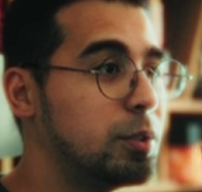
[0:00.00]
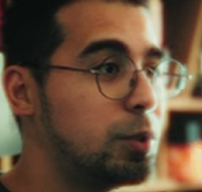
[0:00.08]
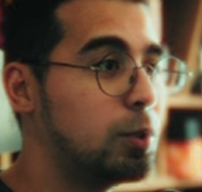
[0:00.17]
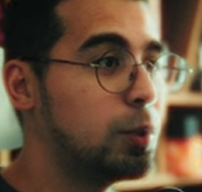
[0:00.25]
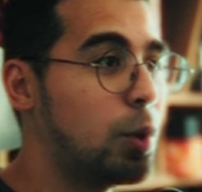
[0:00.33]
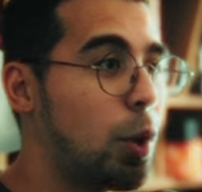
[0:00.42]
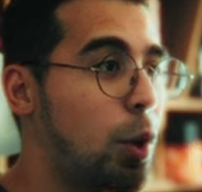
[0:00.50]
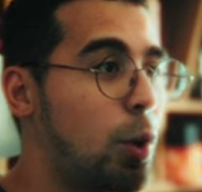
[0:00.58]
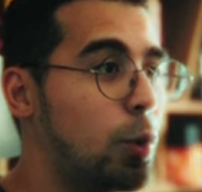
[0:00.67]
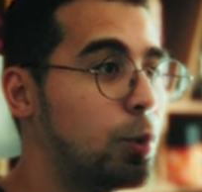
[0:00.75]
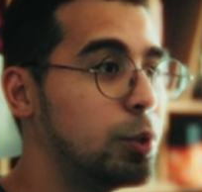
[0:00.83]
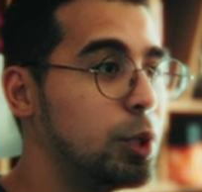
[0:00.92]
to
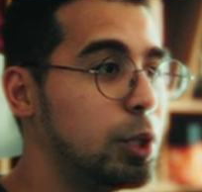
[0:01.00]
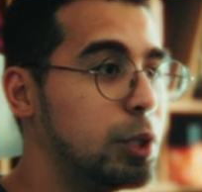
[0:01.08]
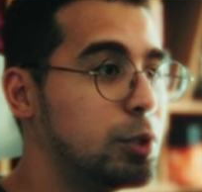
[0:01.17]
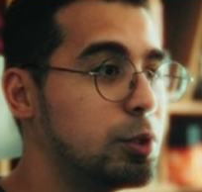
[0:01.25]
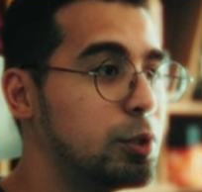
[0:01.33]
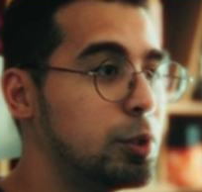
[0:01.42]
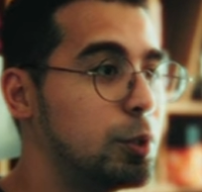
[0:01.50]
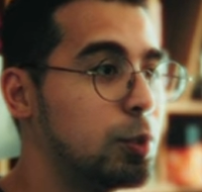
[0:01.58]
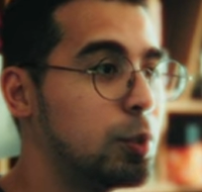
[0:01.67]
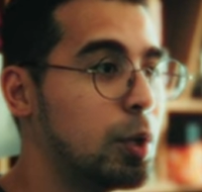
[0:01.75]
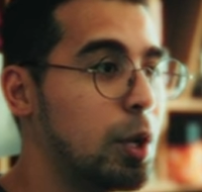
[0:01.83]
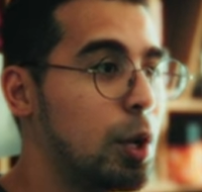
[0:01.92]
go
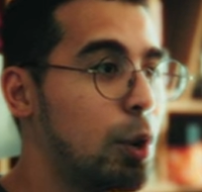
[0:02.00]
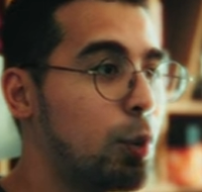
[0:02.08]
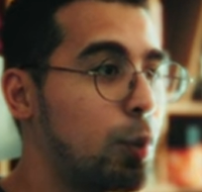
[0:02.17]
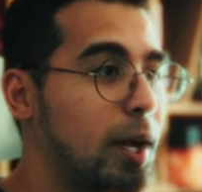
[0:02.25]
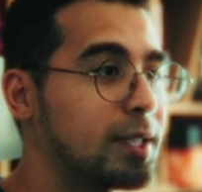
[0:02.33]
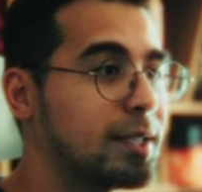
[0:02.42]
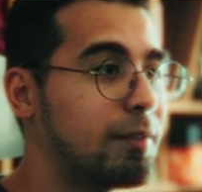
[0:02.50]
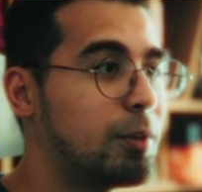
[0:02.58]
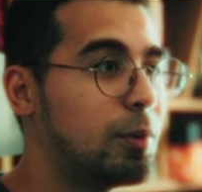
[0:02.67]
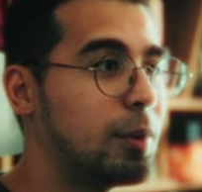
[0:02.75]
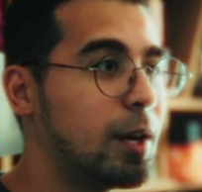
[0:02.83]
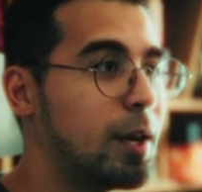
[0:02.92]
into Rec
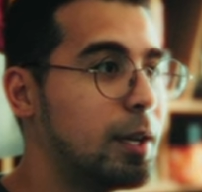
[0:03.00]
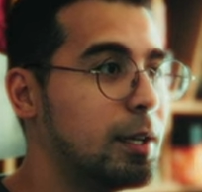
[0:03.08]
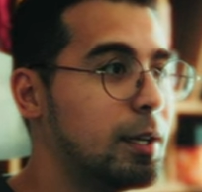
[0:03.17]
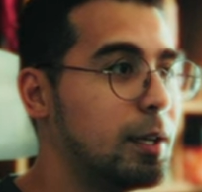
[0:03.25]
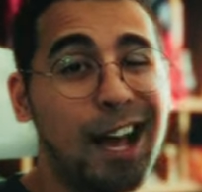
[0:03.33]
709.